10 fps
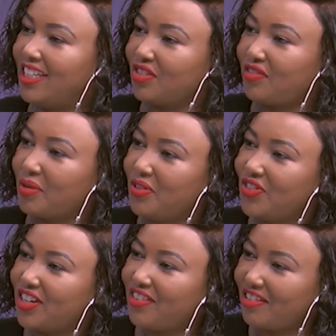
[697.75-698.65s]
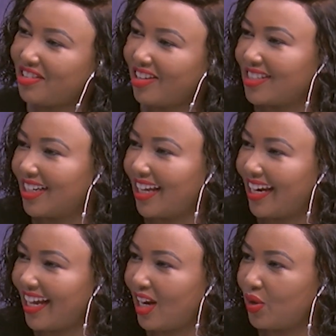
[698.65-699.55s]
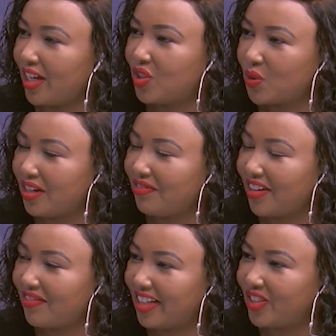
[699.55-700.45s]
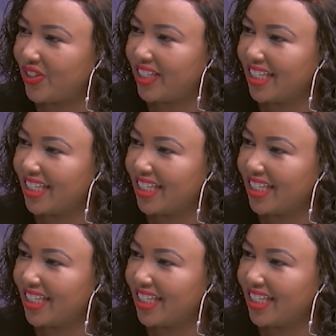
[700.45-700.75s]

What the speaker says: So if I'm going to drink 5,000, can I allocate 2,500